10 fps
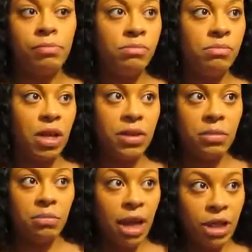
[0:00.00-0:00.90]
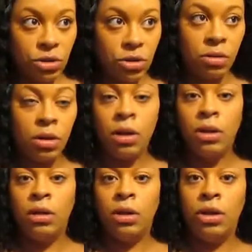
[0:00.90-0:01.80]
Nothing major,
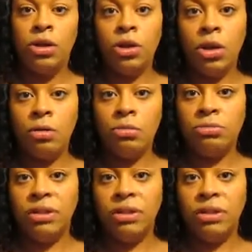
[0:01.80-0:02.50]
you know,